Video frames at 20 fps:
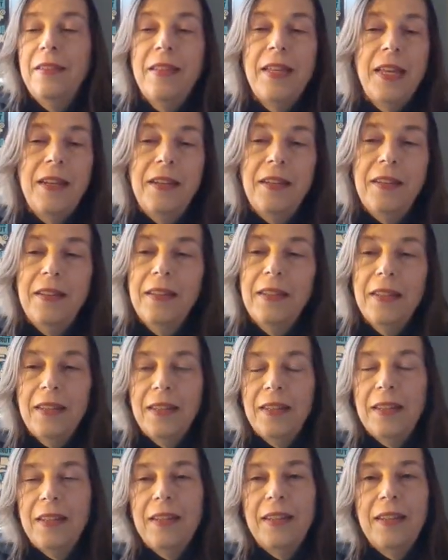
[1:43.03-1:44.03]
then,
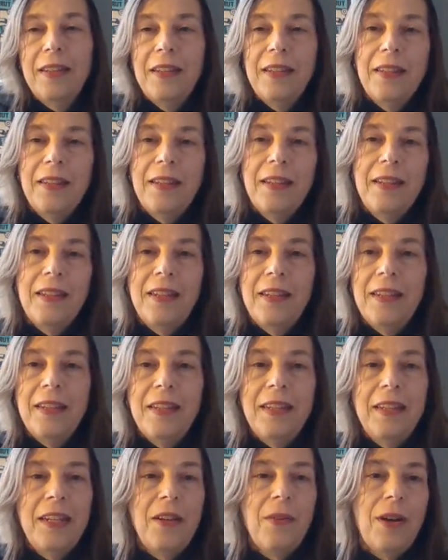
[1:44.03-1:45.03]

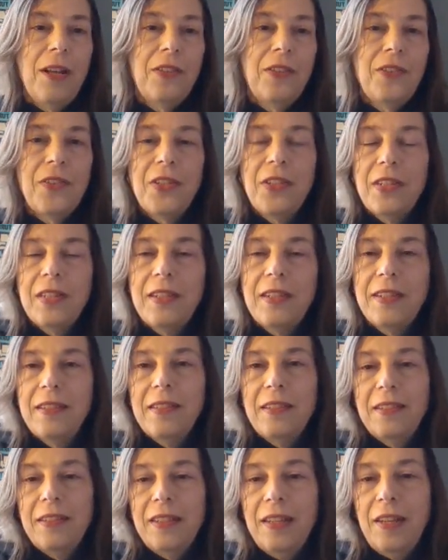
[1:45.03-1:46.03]
I'll just
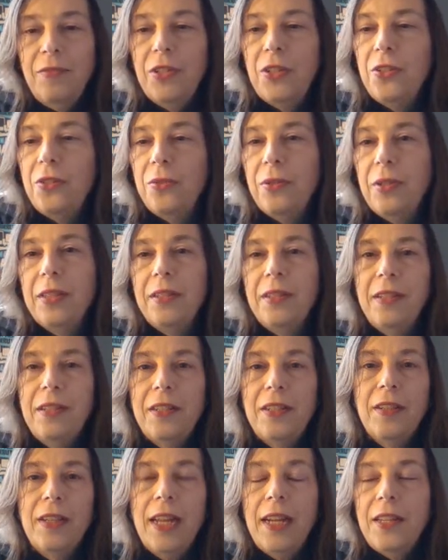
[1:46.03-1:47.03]
have to do it
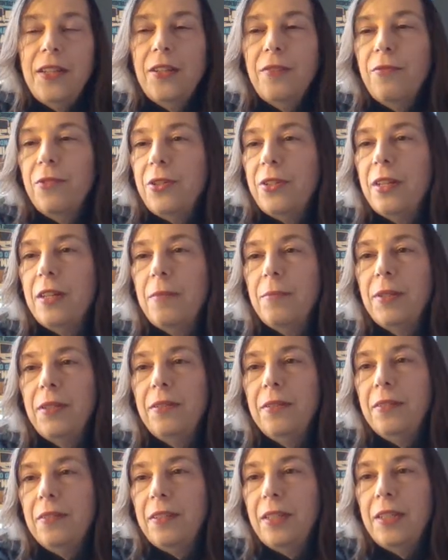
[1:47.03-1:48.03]
at a different time
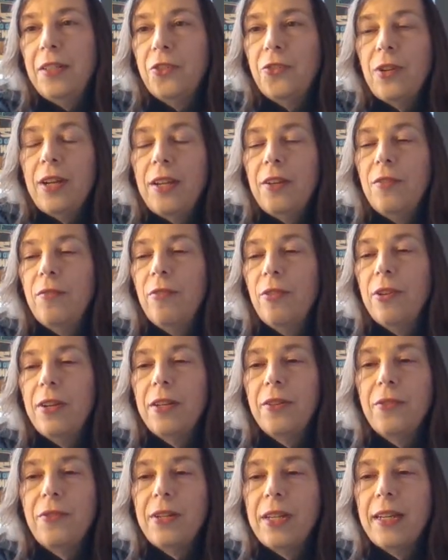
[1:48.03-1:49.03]
and try it over
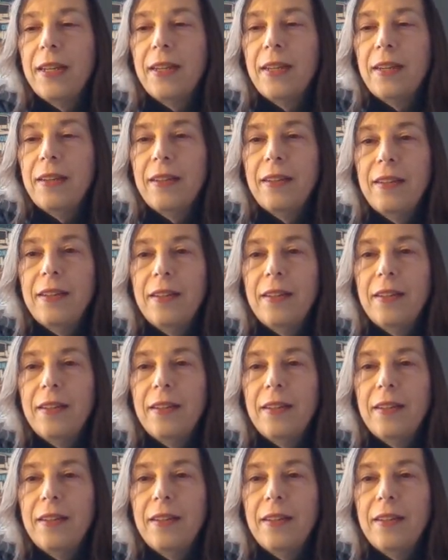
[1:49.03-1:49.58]
another day.